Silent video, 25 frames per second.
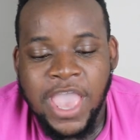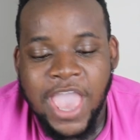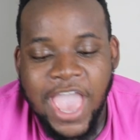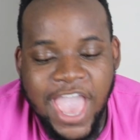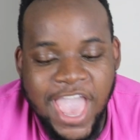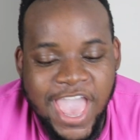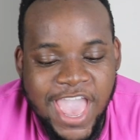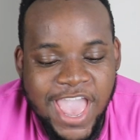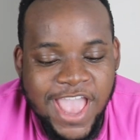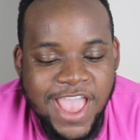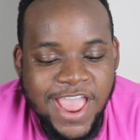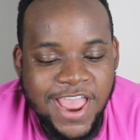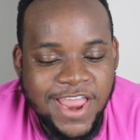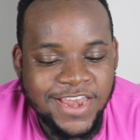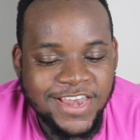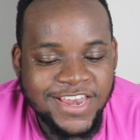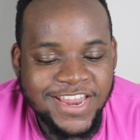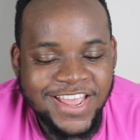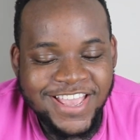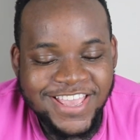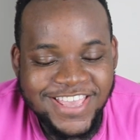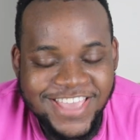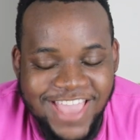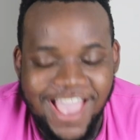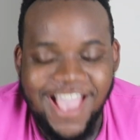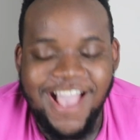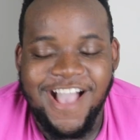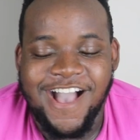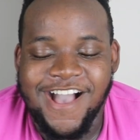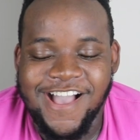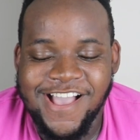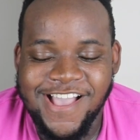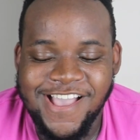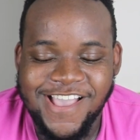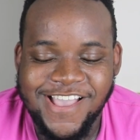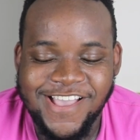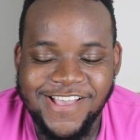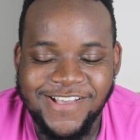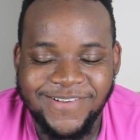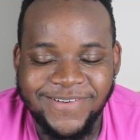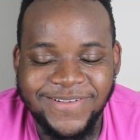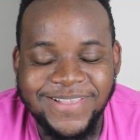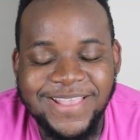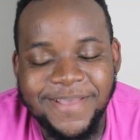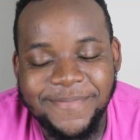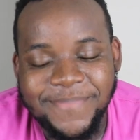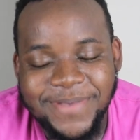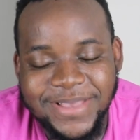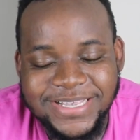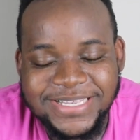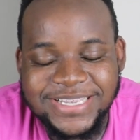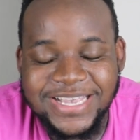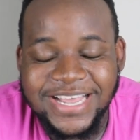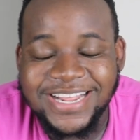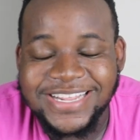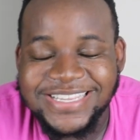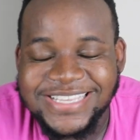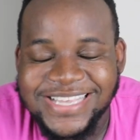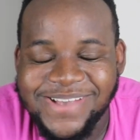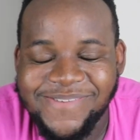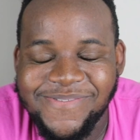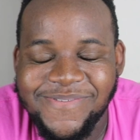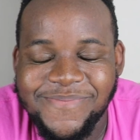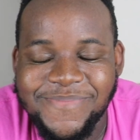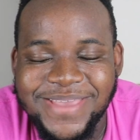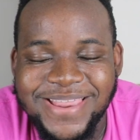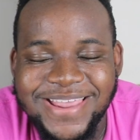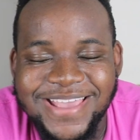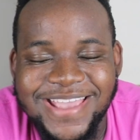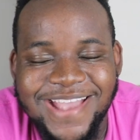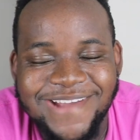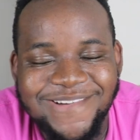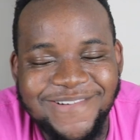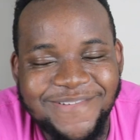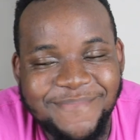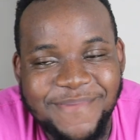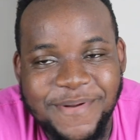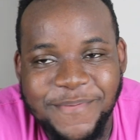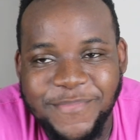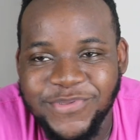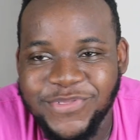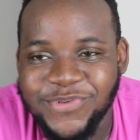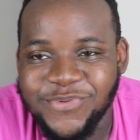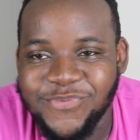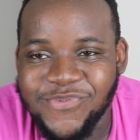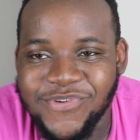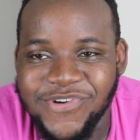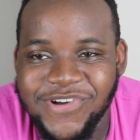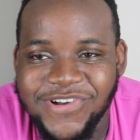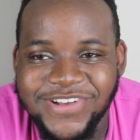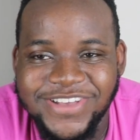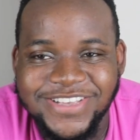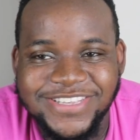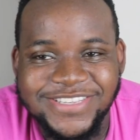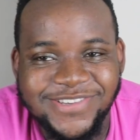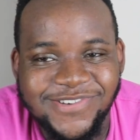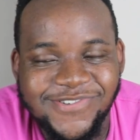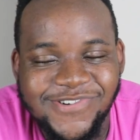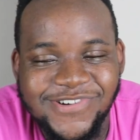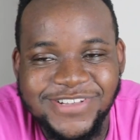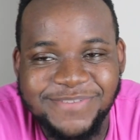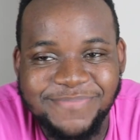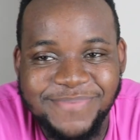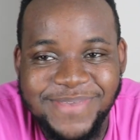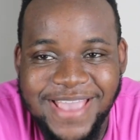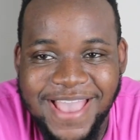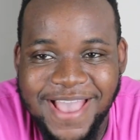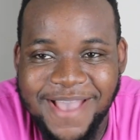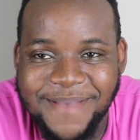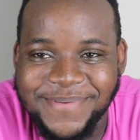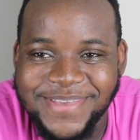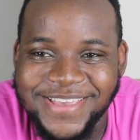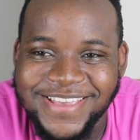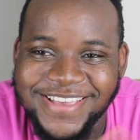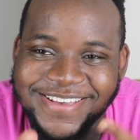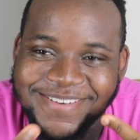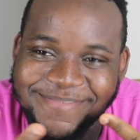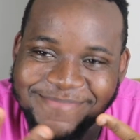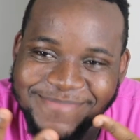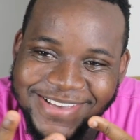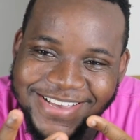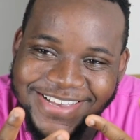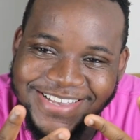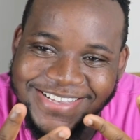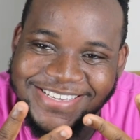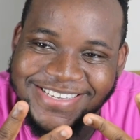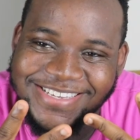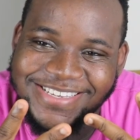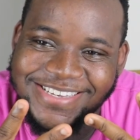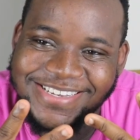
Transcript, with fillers: And yeah. With that being said, until we meet again, remember the world is yours. Be happy. Peace.